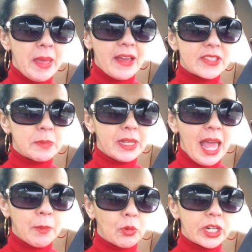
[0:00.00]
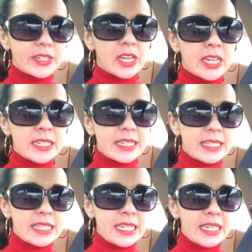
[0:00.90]
have some lab work done to
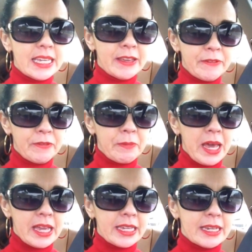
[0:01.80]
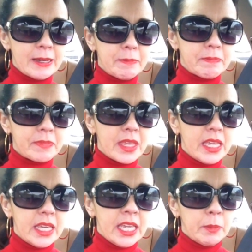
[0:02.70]
see if my
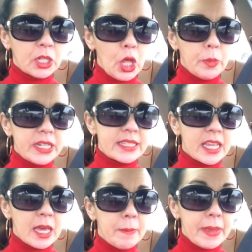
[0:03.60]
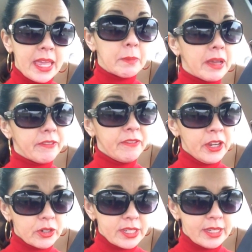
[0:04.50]
hemoglobin is up and my
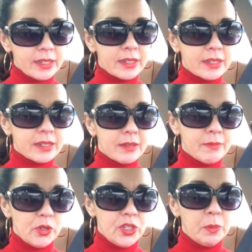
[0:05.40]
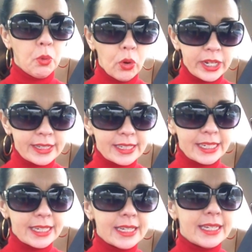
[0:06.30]
ferritin, most
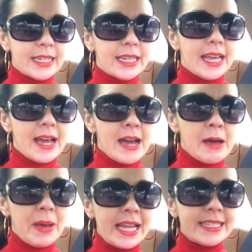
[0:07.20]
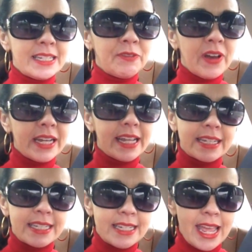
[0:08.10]
importantly. I did find
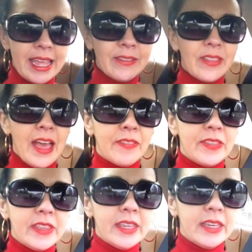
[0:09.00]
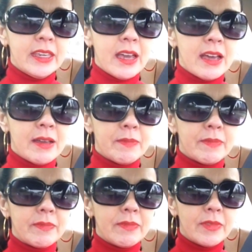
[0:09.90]
out today that the
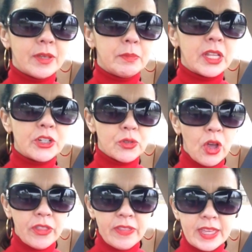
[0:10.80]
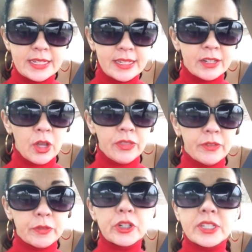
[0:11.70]
blood draw that they did on
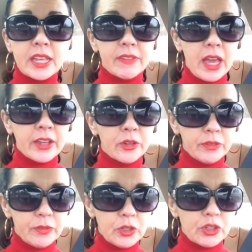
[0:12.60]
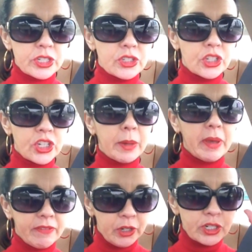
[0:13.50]
the first day of the iron infusions to check
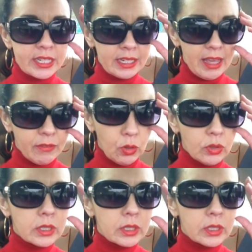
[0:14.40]
my ferritin level,